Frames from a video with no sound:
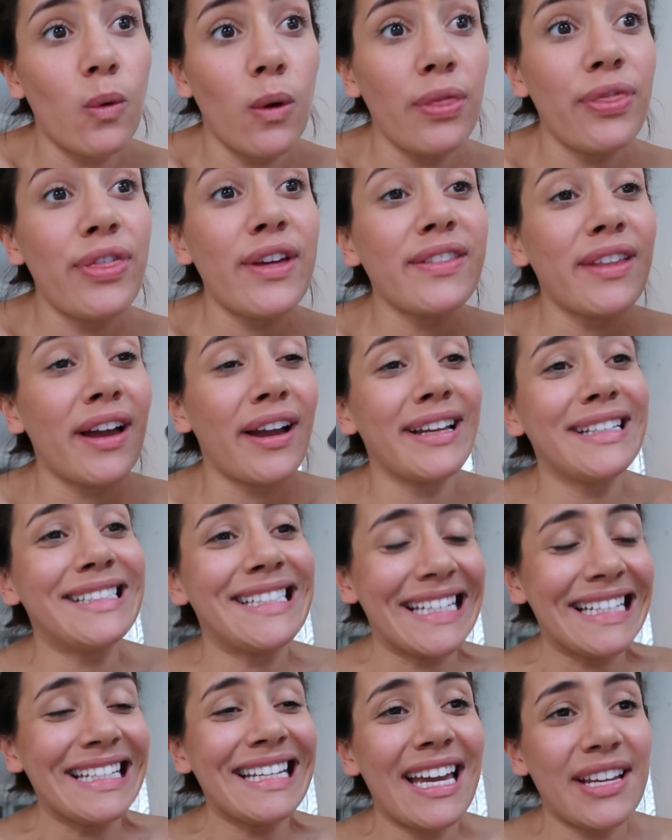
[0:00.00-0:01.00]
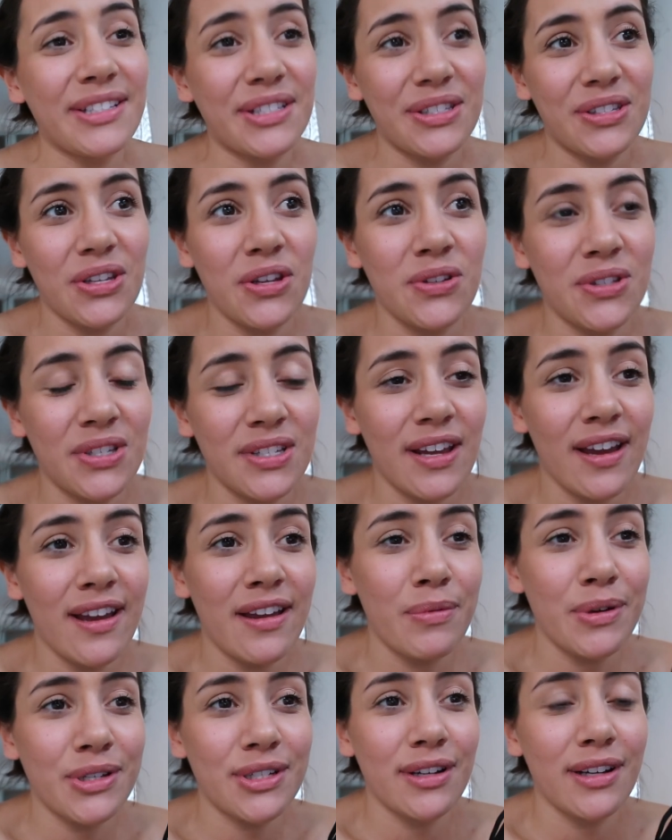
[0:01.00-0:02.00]
One thing that I didn't get to do
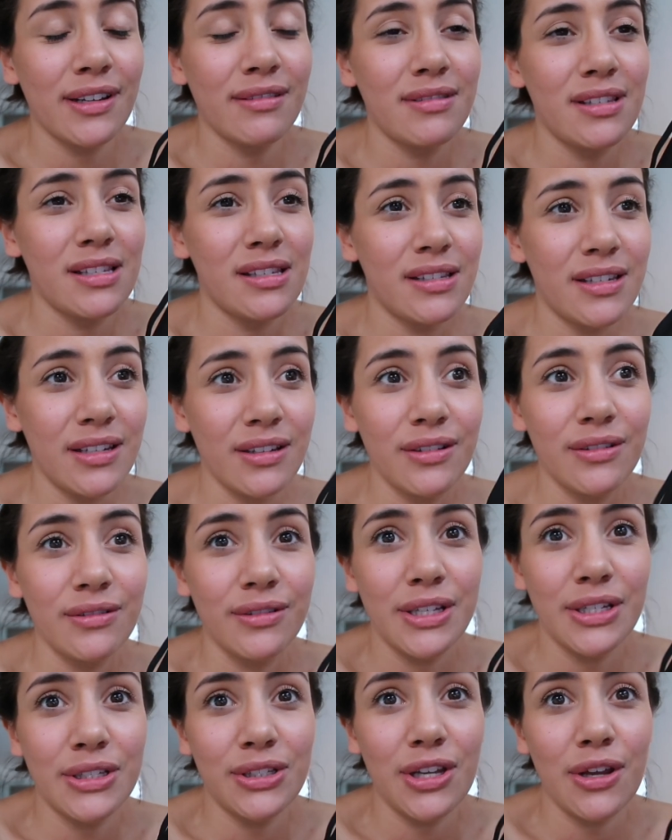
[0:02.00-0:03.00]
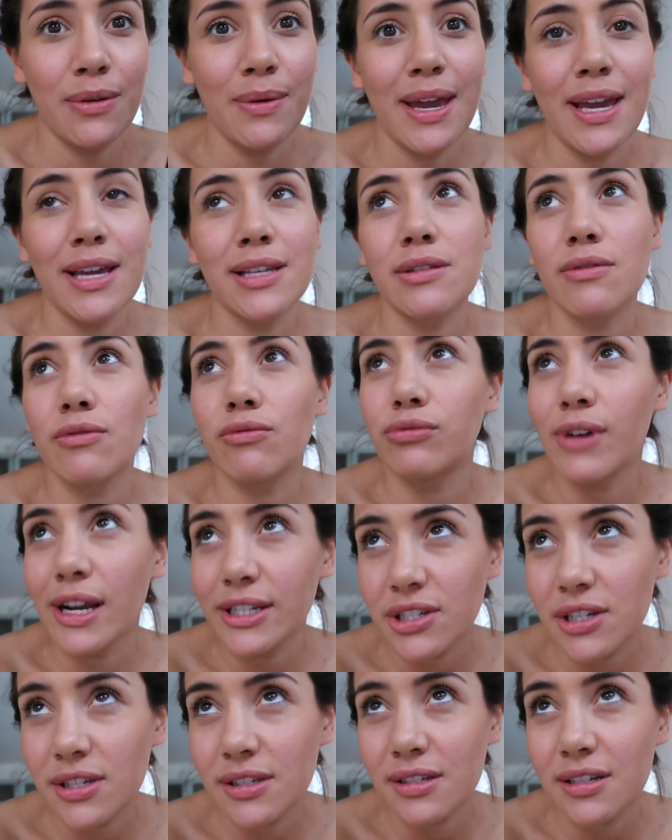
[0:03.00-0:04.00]
today, which I still need to do, is
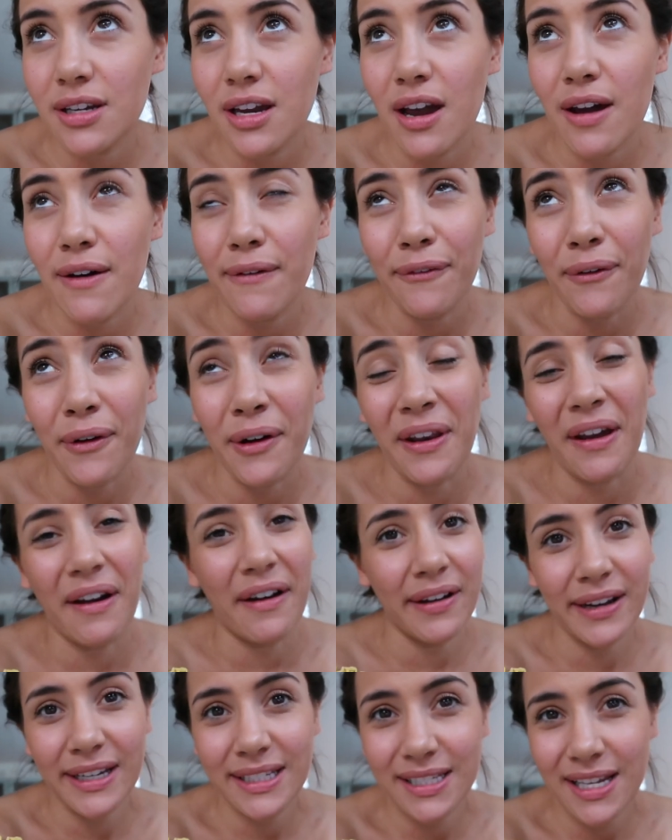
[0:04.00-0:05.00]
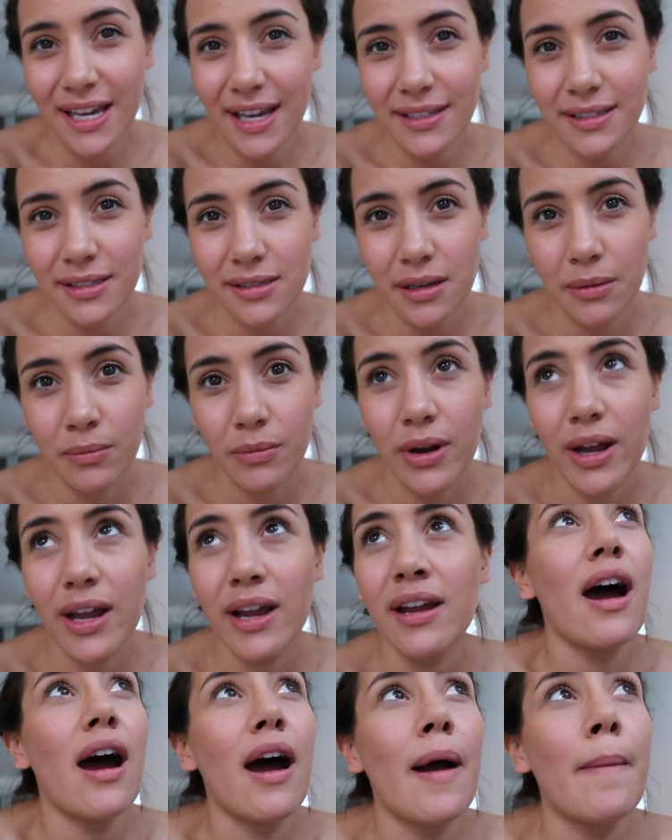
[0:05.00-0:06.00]
register for an eye test
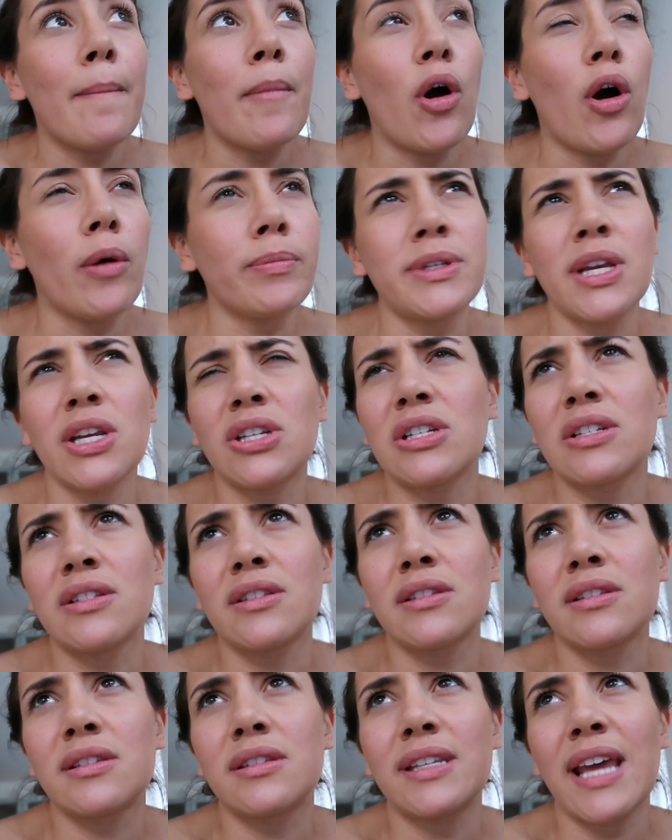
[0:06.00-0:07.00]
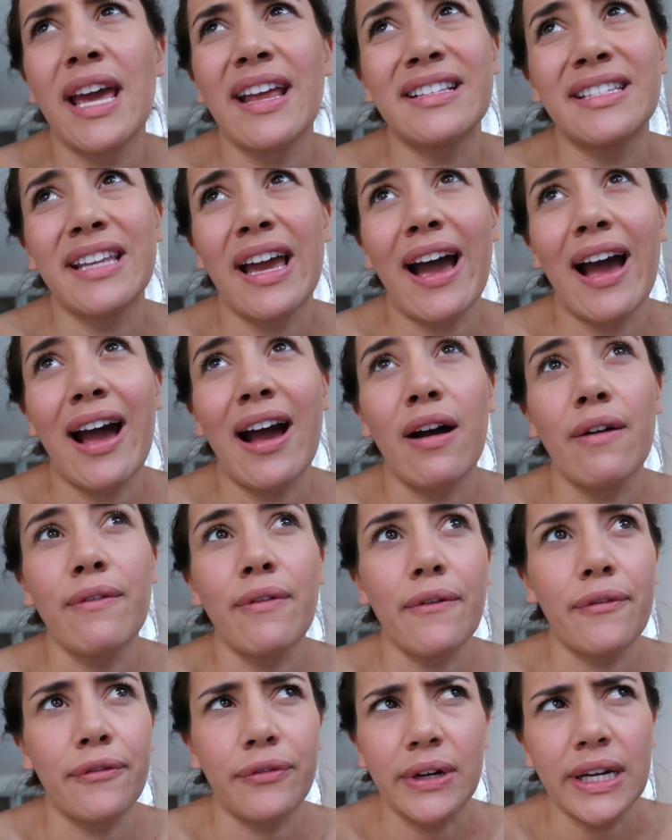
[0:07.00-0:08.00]
somewhere. Opticians tend to
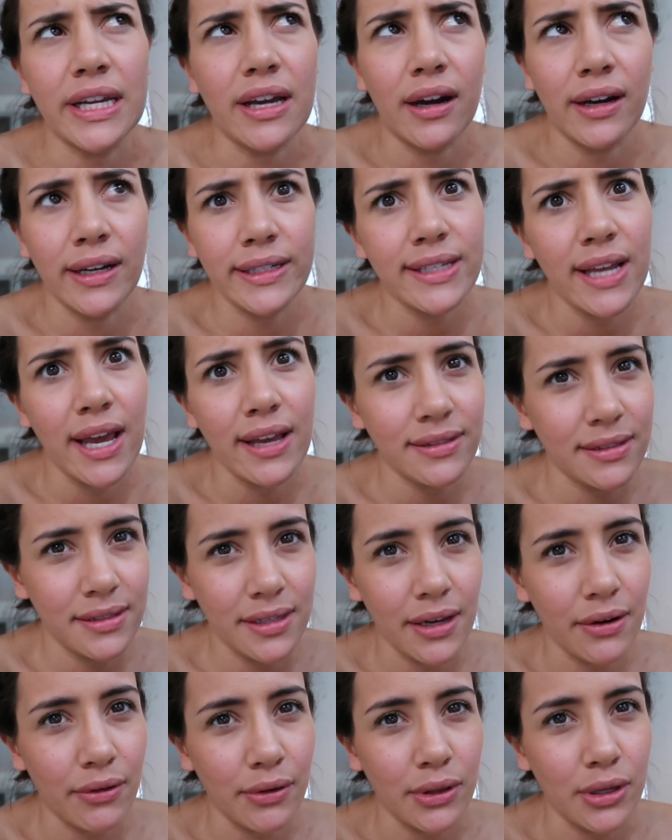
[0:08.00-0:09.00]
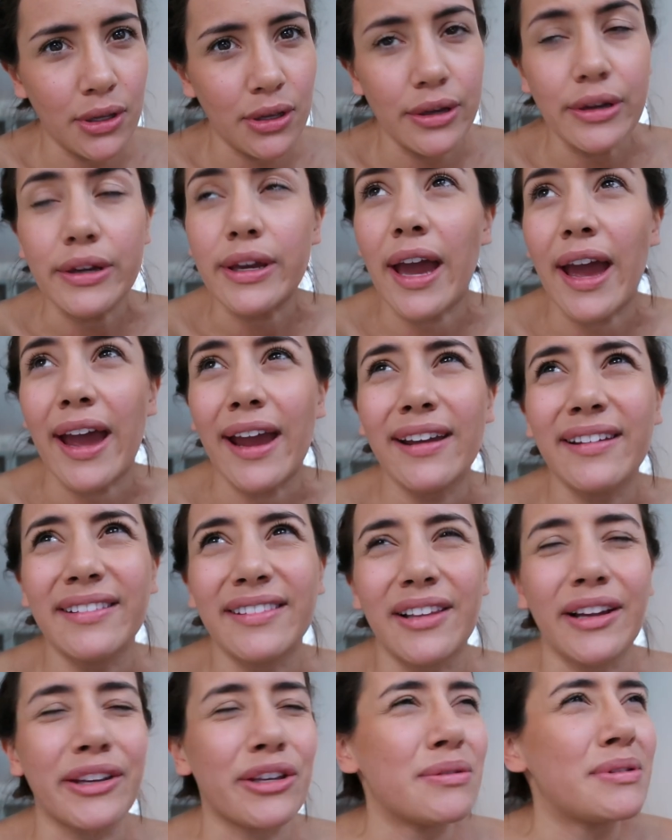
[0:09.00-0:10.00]
have free eye tests here in the UK,
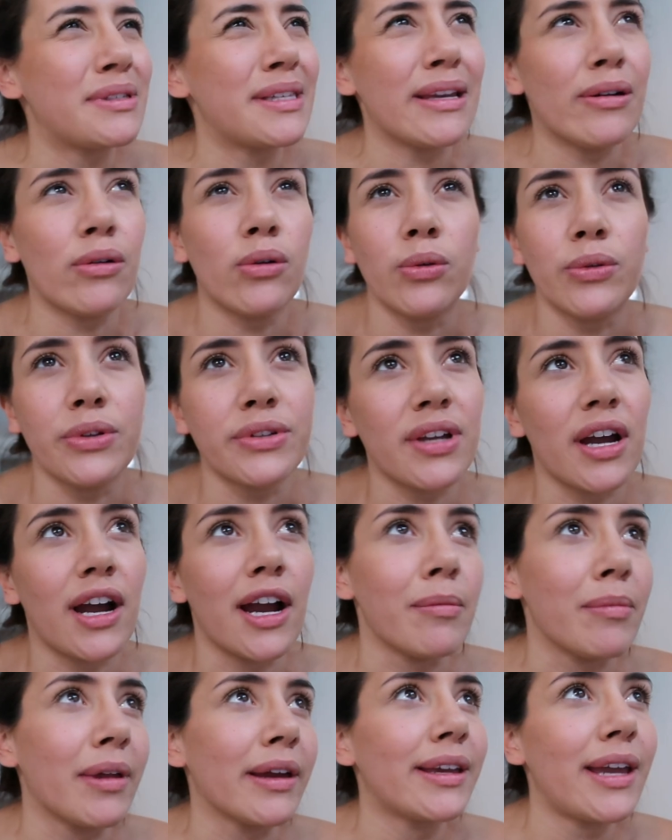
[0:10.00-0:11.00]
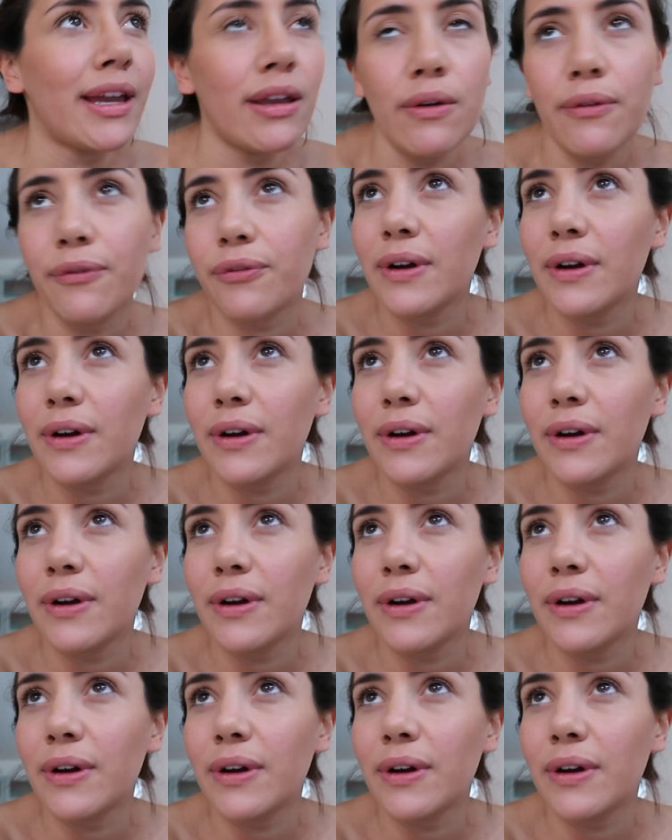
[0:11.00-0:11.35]
that you see it all the time, like get your